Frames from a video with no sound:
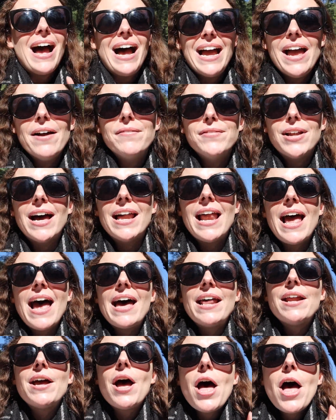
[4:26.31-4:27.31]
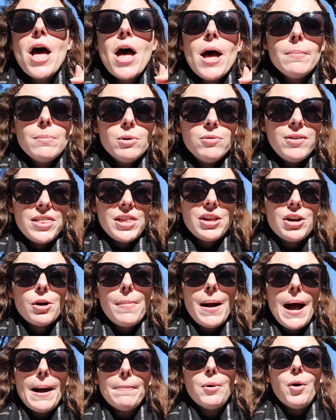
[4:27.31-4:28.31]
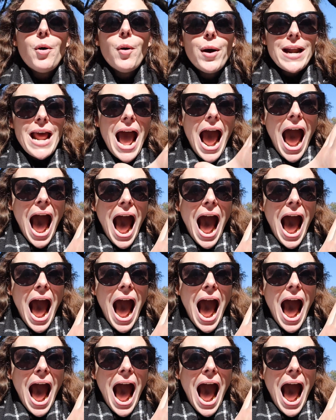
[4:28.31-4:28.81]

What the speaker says: I have not had movie theater popcorn